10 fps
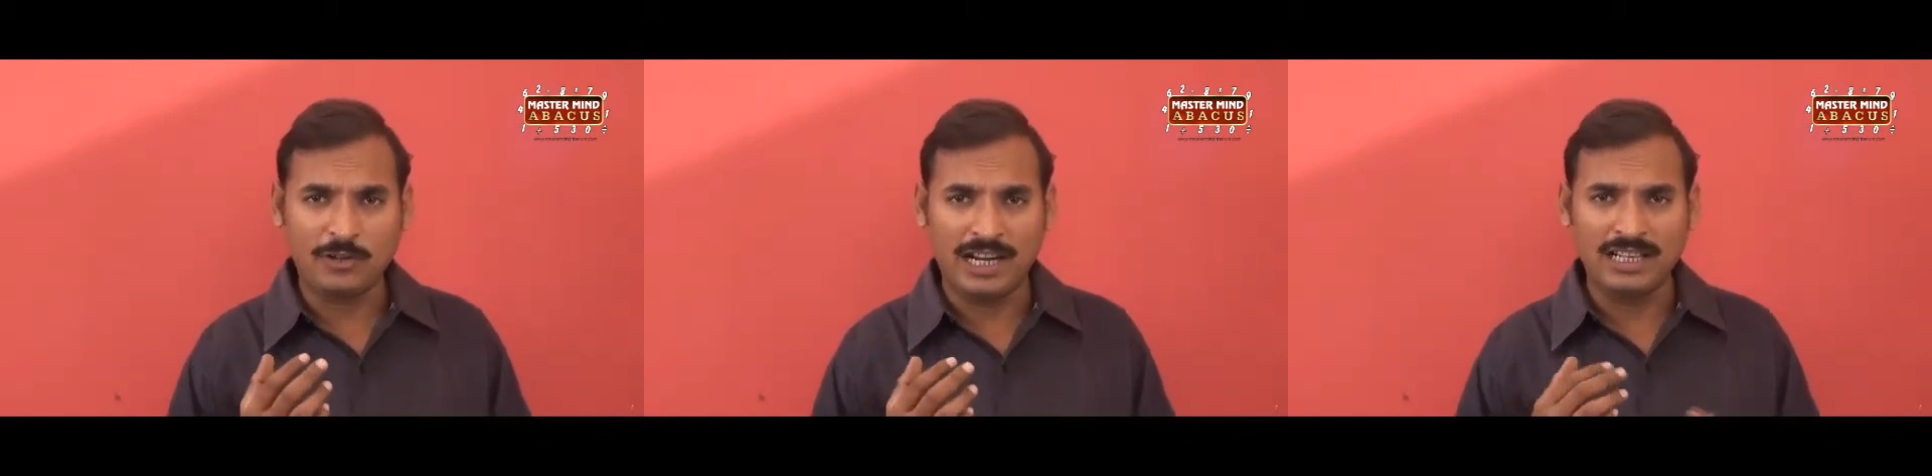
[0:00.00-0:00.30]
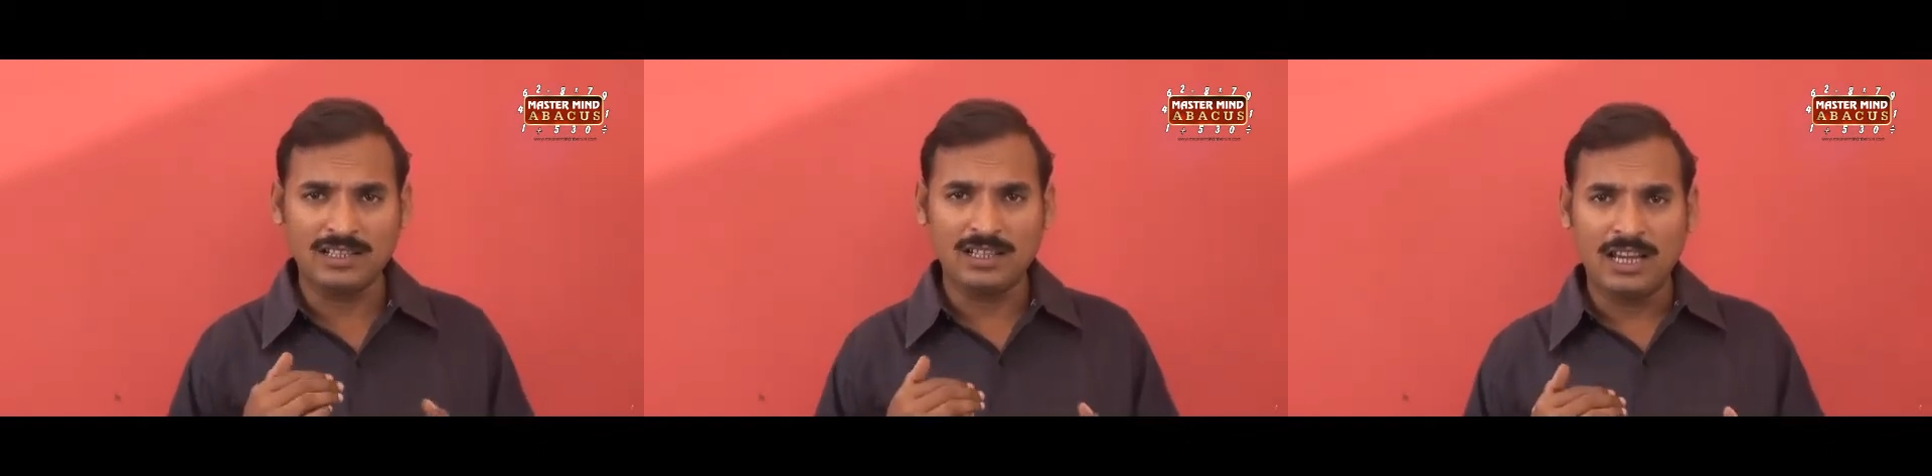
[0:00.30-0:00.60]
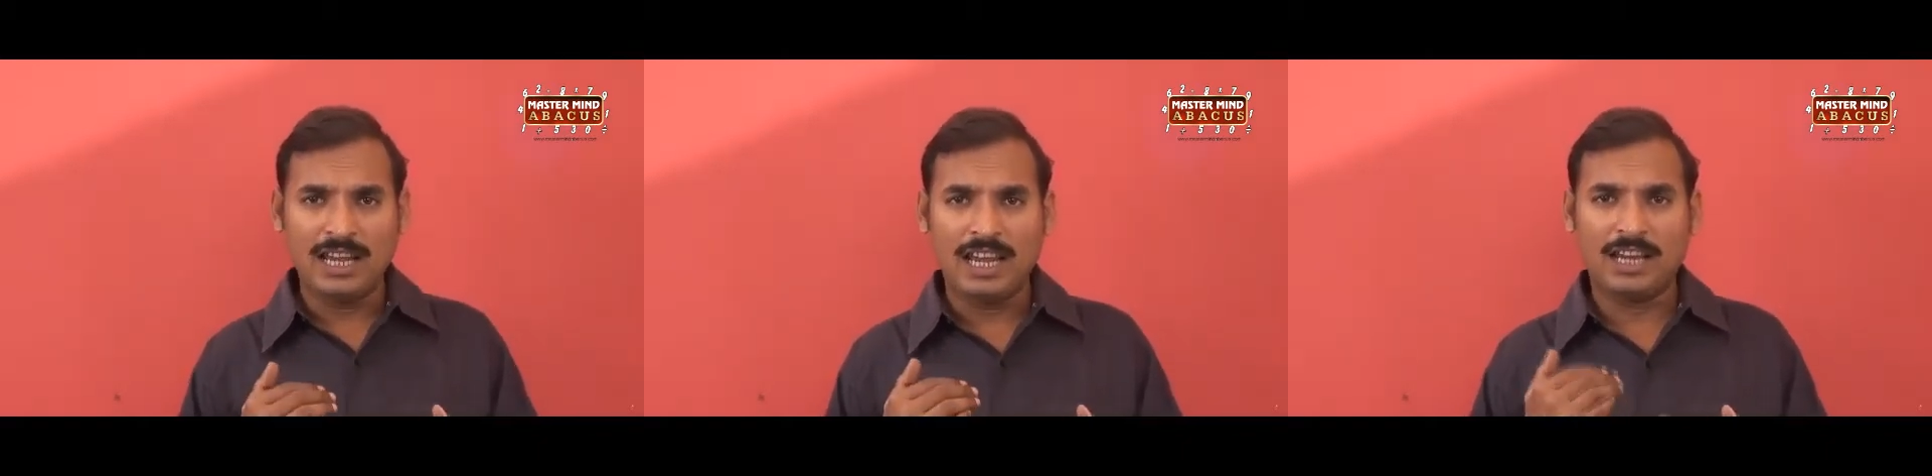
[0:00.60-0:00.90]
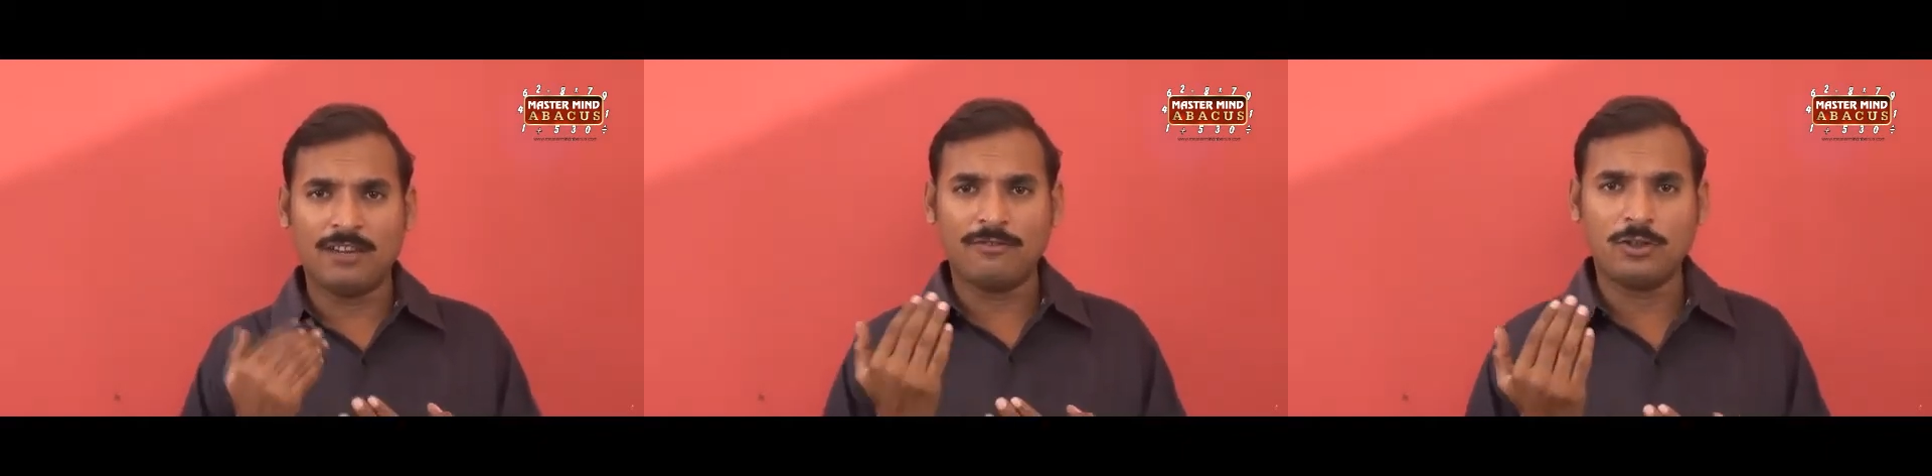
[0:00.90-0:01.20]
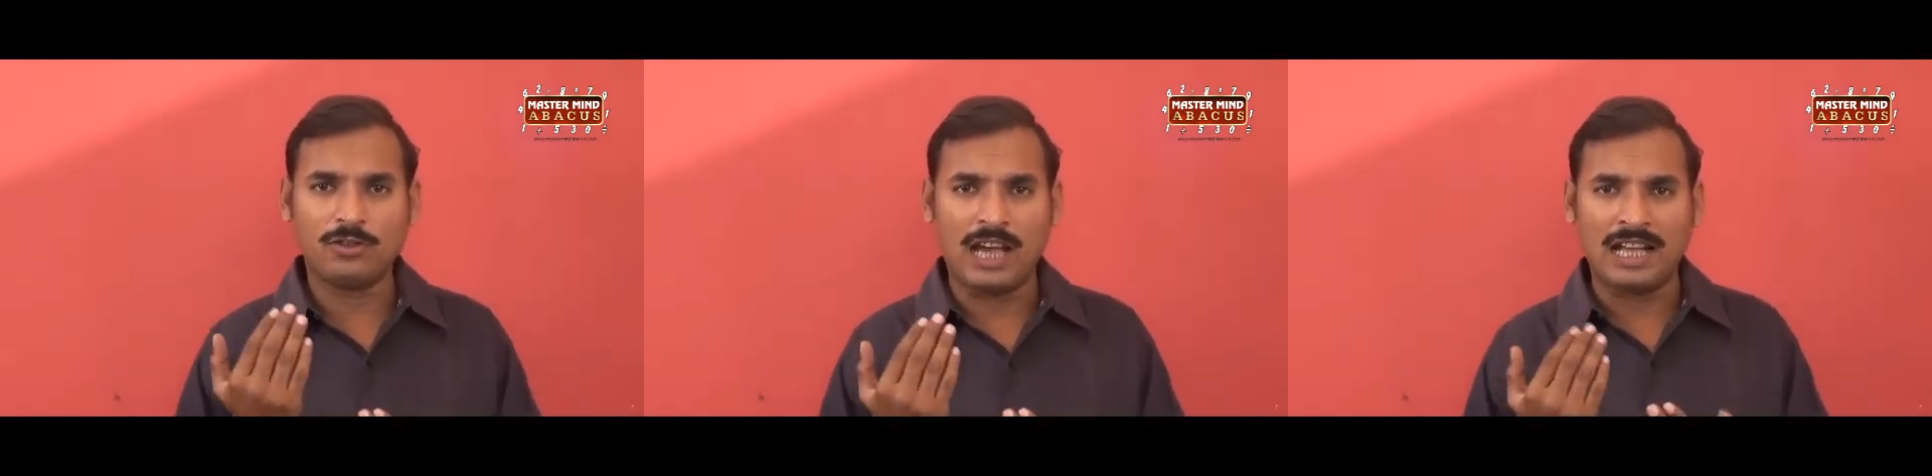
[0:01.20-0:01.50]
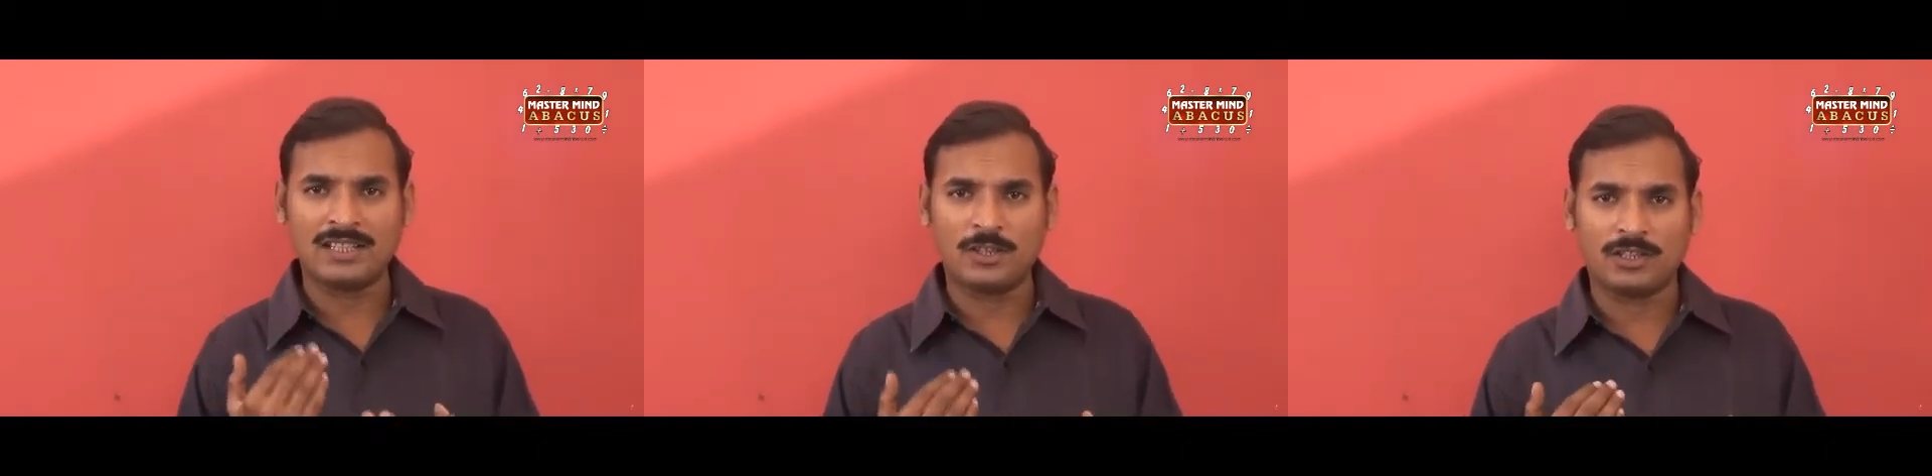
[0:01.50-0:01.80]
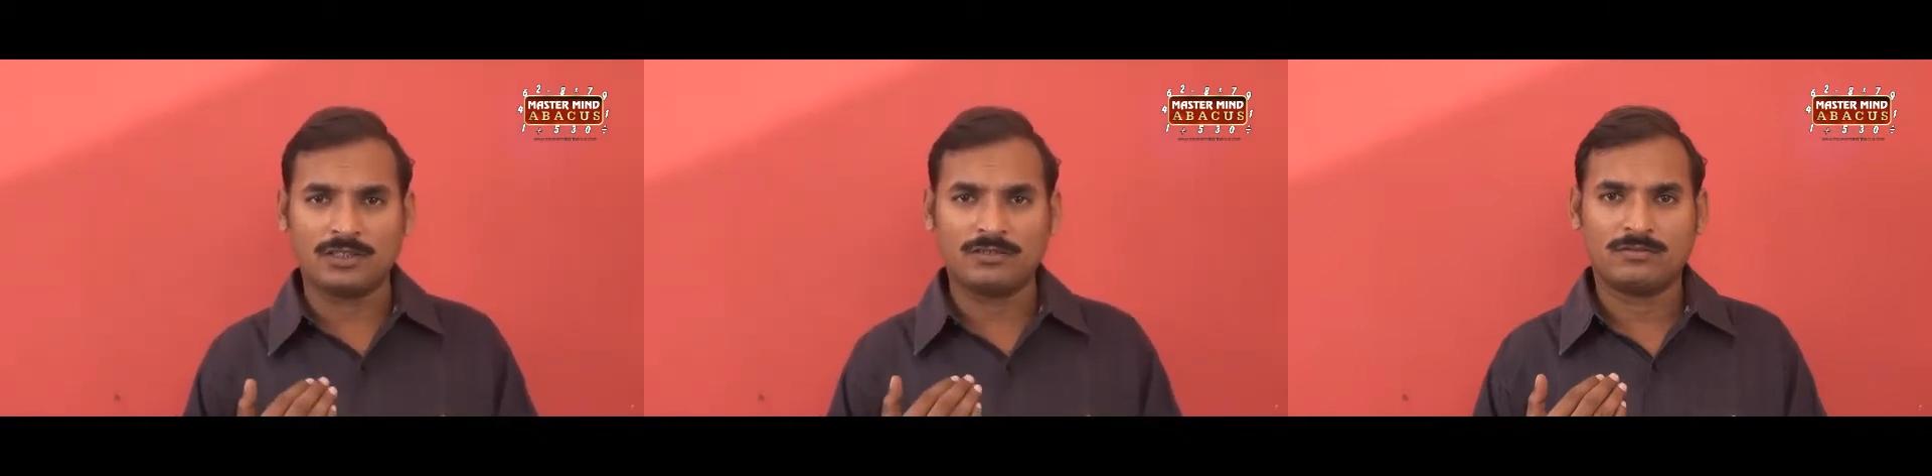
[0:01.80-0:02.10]
trained, he gives you the
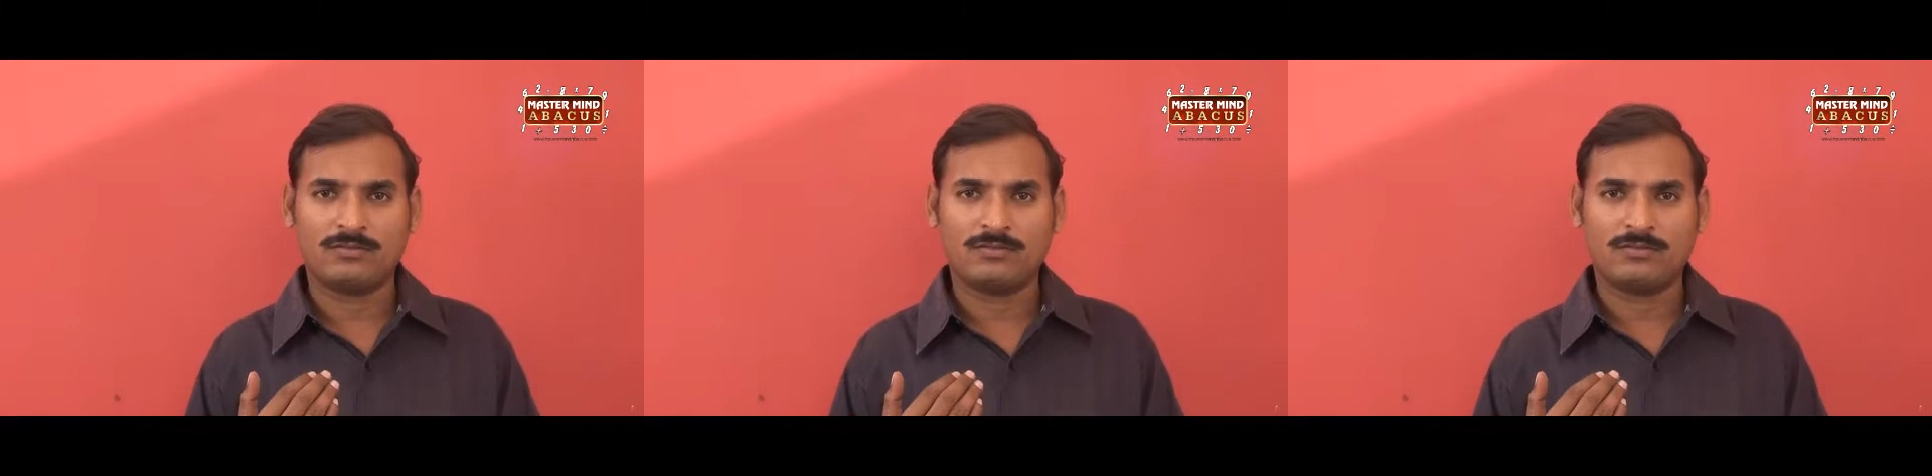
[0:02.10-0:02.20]
answer